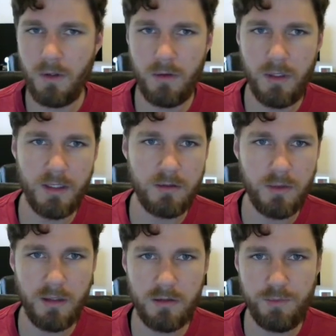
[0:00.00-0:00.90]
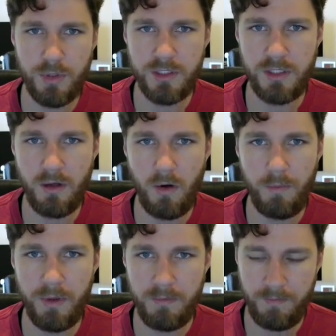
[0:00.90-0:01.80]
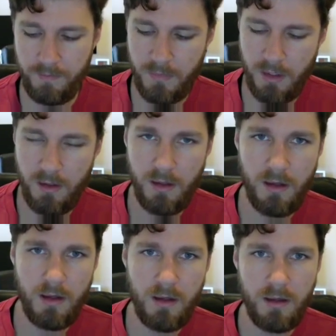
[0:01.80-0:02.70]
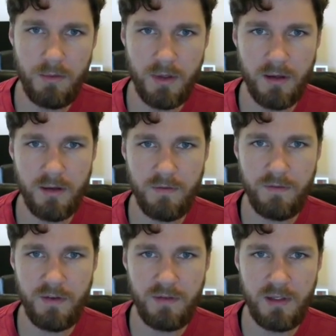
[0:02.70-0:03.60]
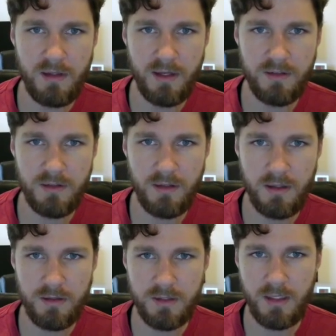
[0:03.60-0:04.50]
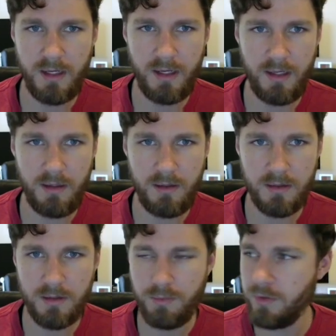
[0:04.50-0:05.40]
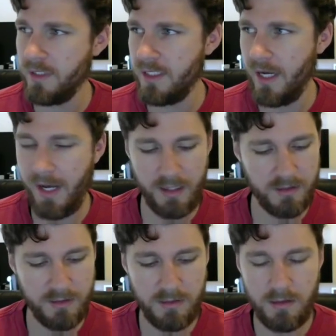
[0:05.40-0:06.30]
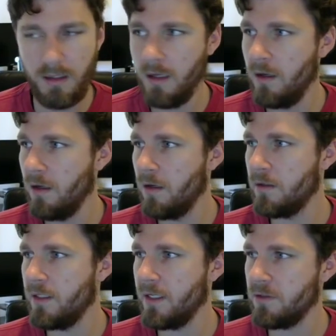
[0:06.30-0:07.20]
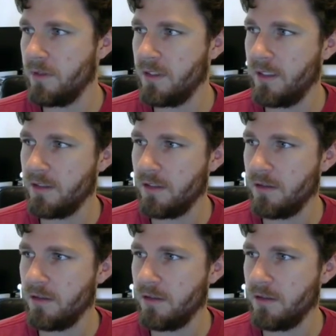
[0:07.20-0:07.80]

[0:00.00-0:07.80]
Okay, so we got our spreadsheet open and we got $50,000 today. That's pre-tax. Tax rate today is